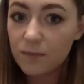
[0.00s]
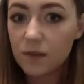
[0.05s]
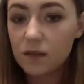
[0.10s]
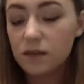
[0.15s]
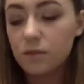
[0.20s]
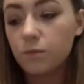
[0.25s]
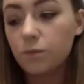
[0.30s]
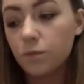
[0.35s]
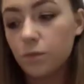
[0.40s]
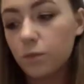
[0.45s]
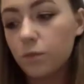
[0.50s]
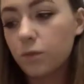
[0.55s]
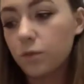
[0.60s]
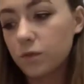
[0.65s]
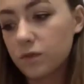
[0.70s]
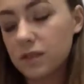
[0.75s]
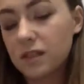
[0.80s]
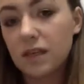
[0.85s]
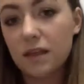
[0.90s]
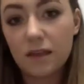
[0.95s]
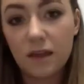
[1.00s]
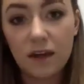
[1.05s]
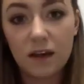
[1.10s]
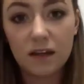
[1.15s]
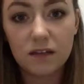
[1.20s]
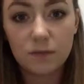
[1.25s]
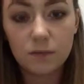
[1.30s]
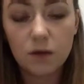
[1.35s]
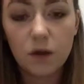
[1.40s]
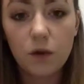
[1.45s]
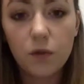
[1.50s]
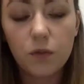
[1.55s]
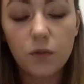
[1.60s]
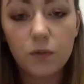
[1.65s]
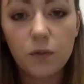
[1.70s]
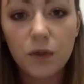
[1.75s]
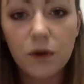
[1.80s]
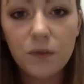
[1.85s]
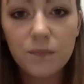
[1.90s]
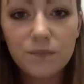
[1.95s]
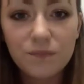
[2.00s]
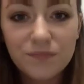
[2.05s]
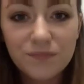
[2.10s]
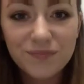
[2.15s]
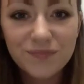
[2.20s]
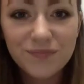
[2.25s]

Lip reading: and we'll see that as we go through them.